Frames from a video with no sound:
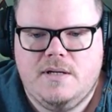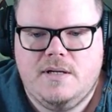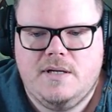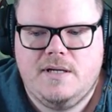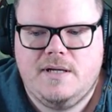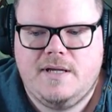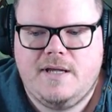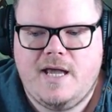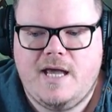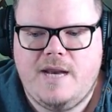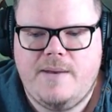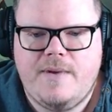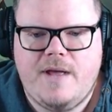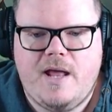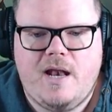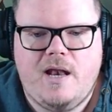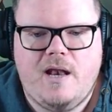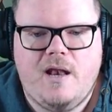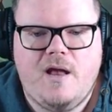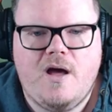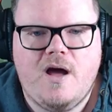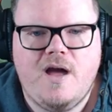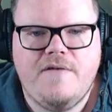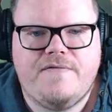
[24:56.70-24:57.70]
Gain a bit of
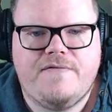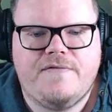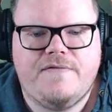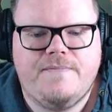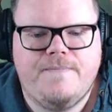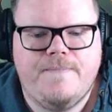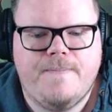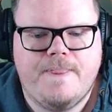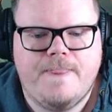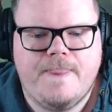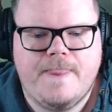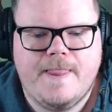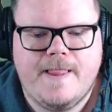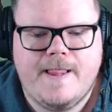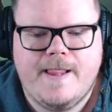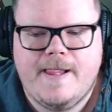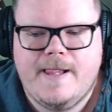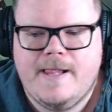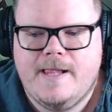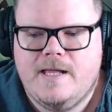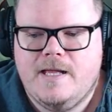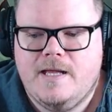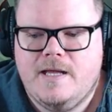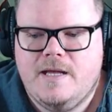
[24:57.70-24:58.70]
life.
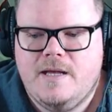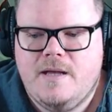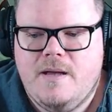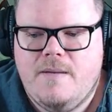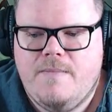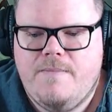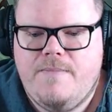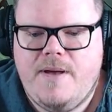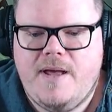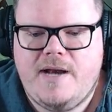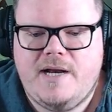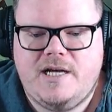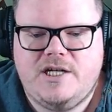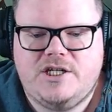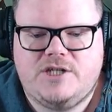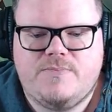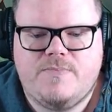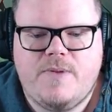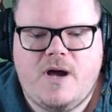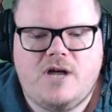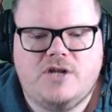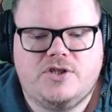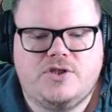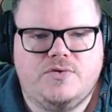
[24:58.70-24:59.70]
Benalish
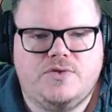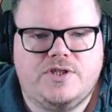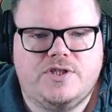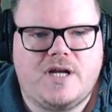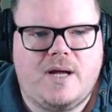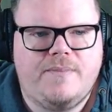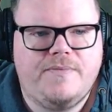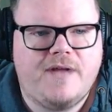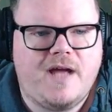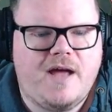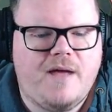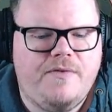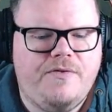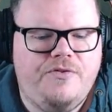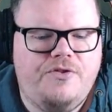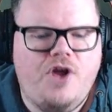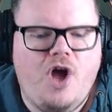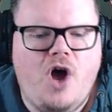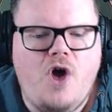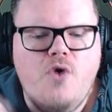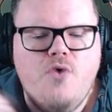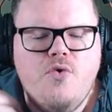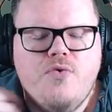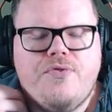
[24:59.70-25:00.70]
Marshal to come down.
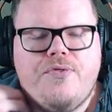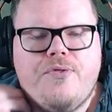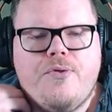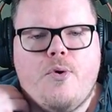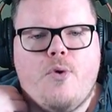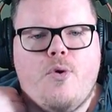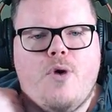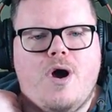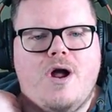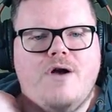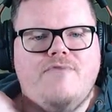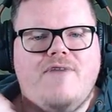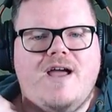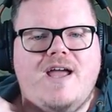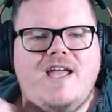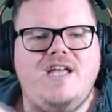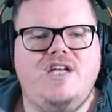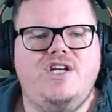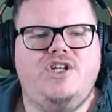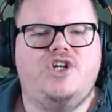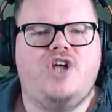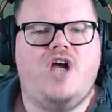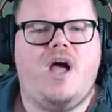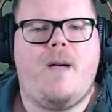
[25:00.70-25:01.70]
No Thought
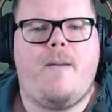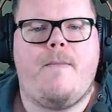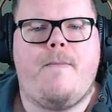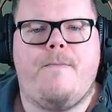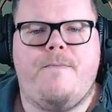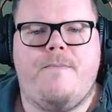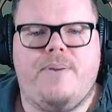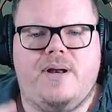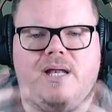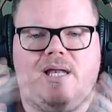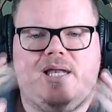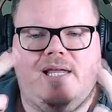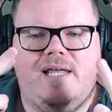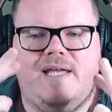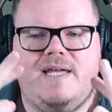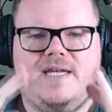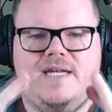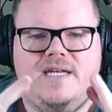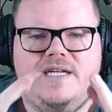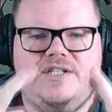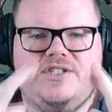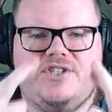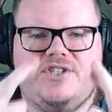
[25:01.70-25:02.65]
Erasure, please,